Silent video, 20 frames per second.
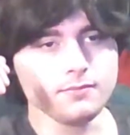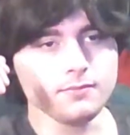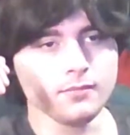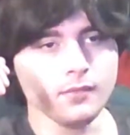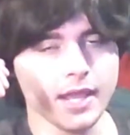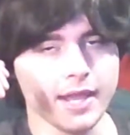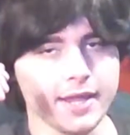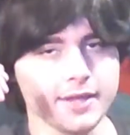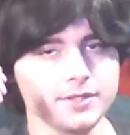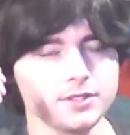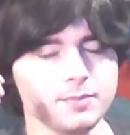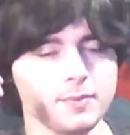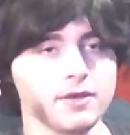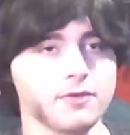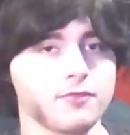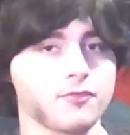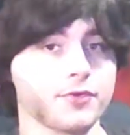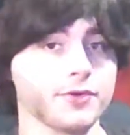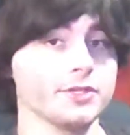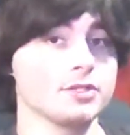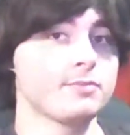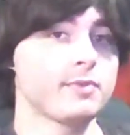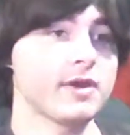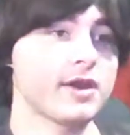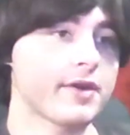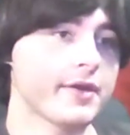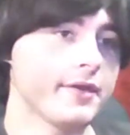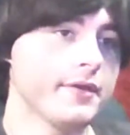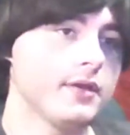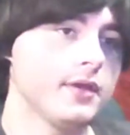and to be a free
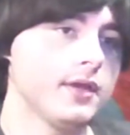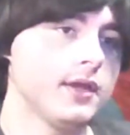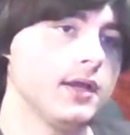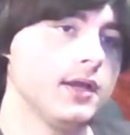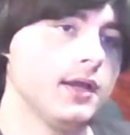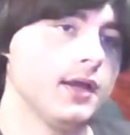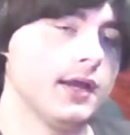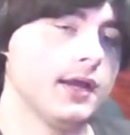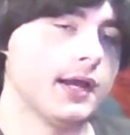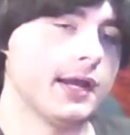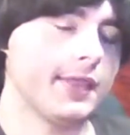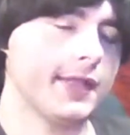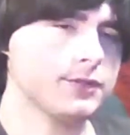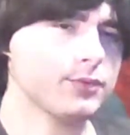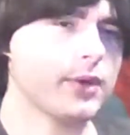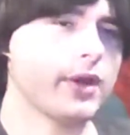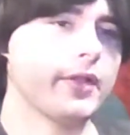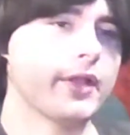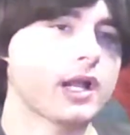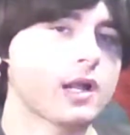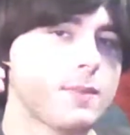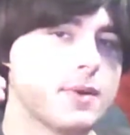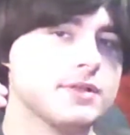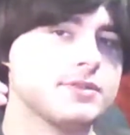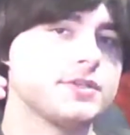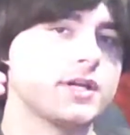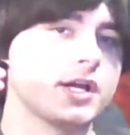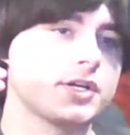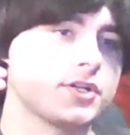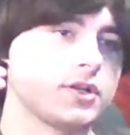spirit. And that's what I like
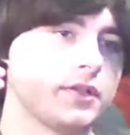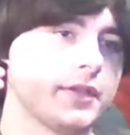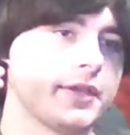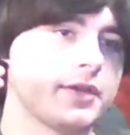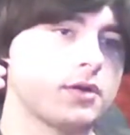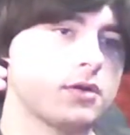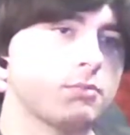about Sasha Lane.